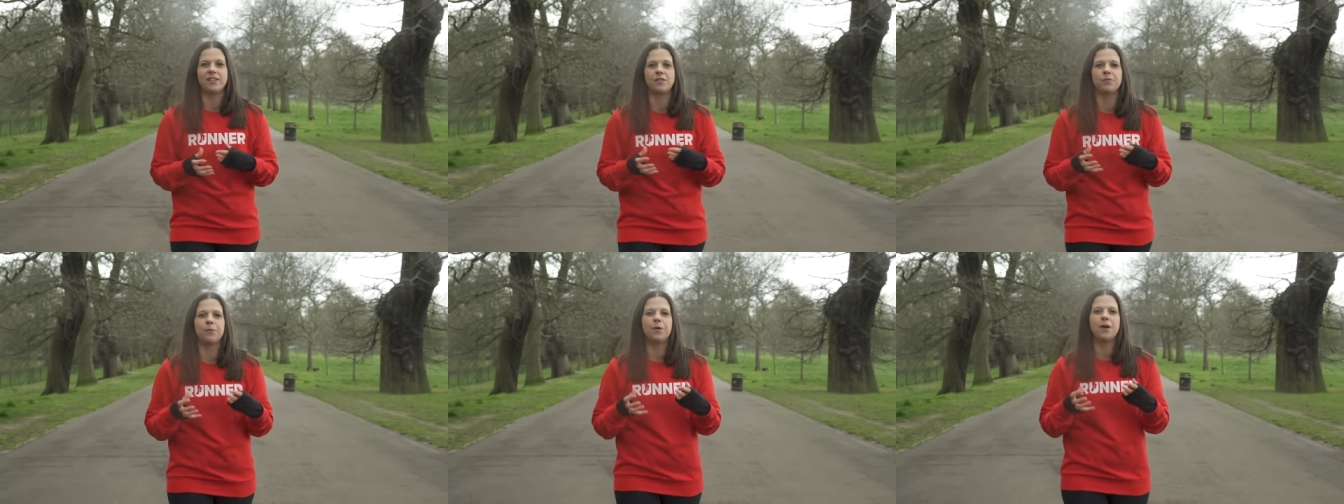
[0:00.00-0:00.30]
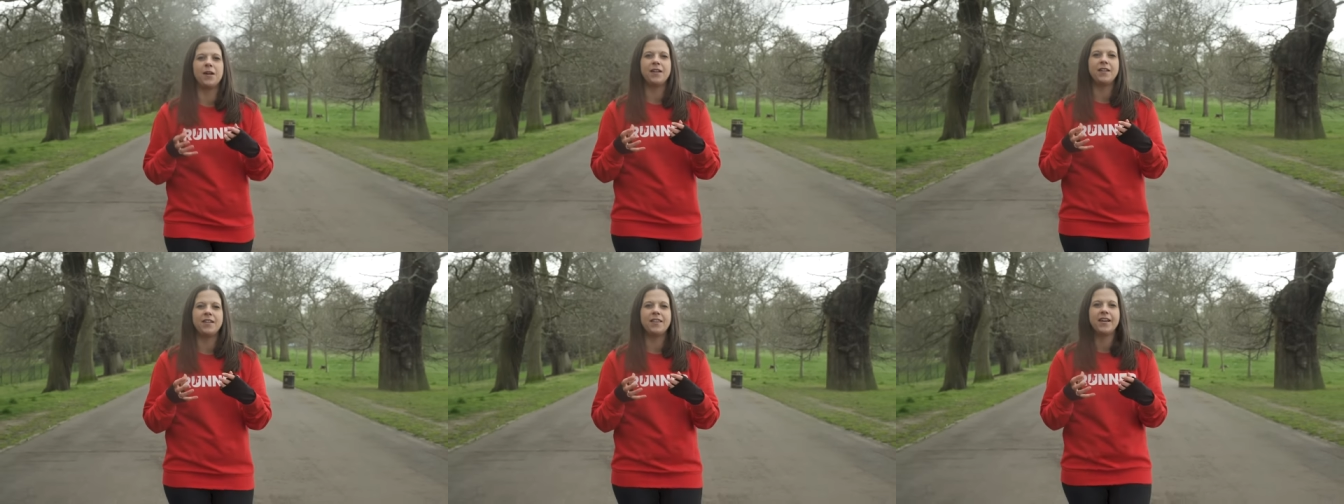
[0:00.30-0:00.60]
It's
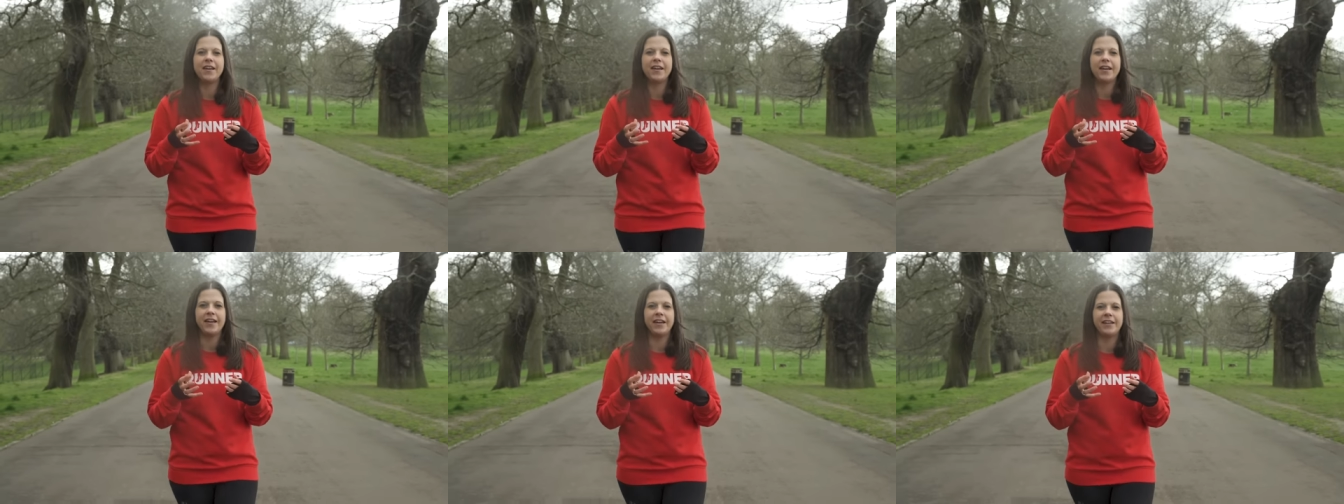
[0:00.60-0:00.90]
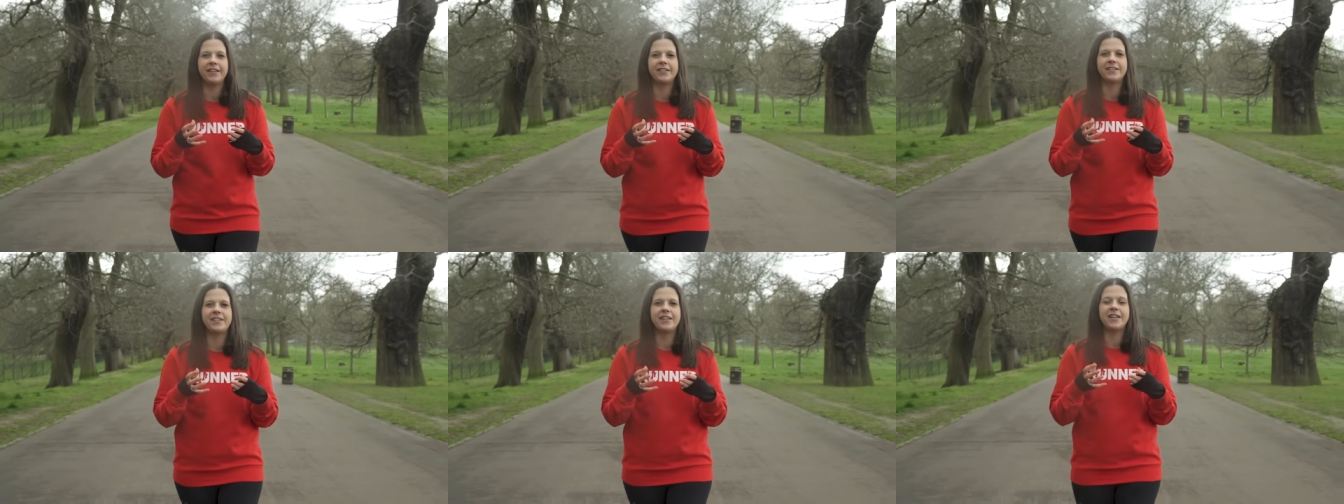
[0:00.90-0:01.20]
one that
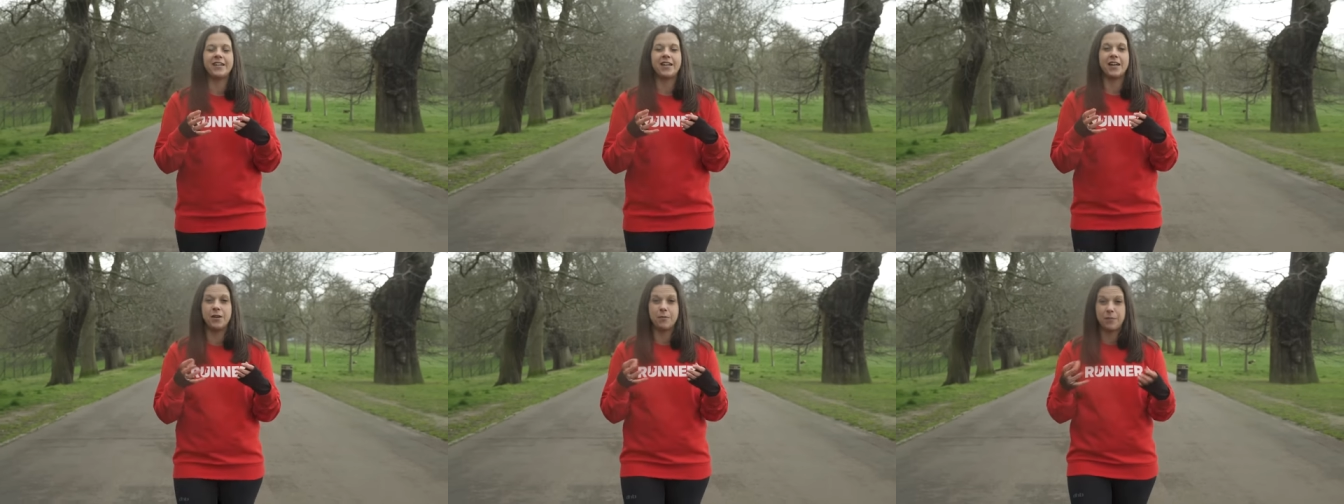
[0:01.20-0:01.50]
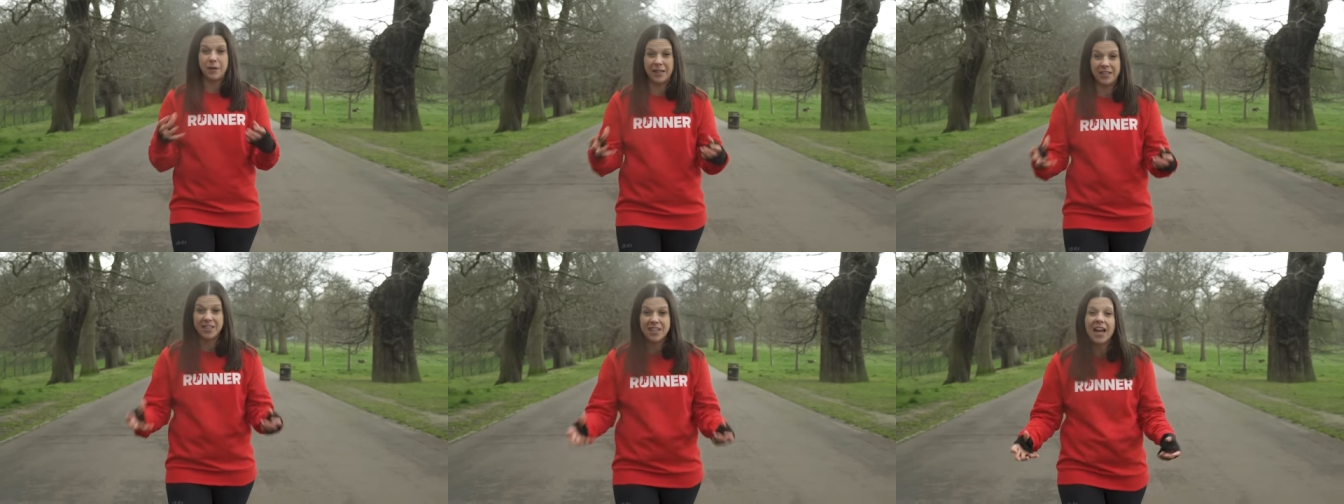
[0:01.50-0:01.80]
is going
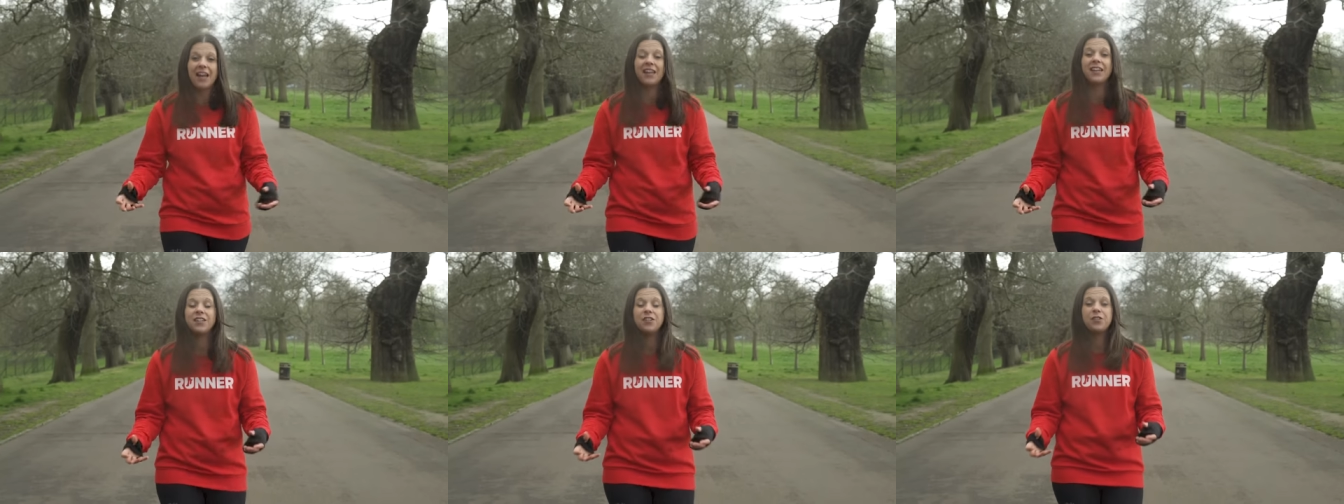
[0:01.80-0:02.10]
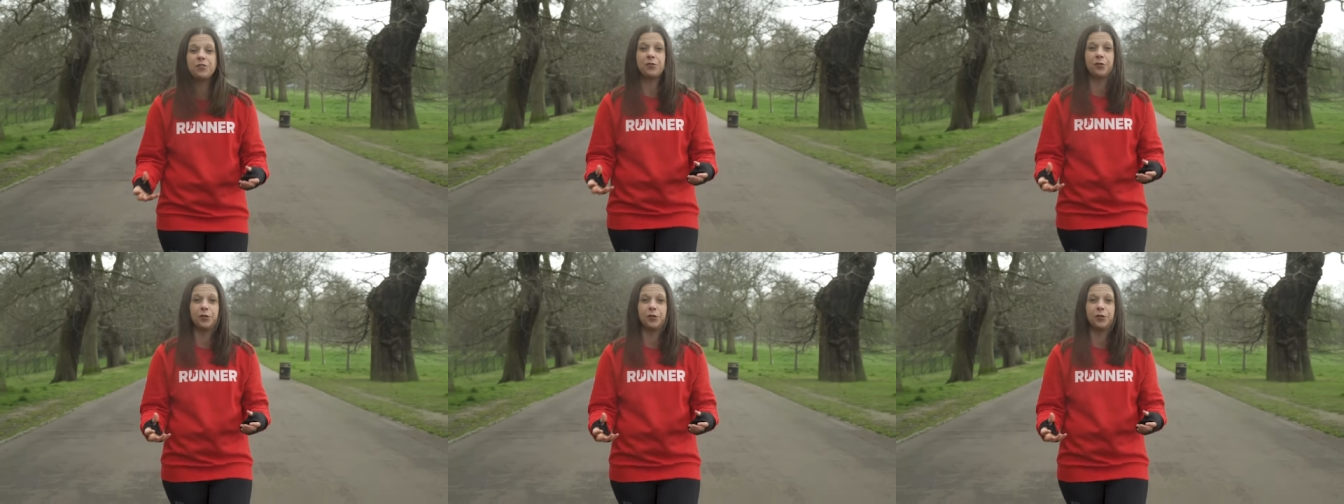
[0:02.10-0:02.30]
to be a challenge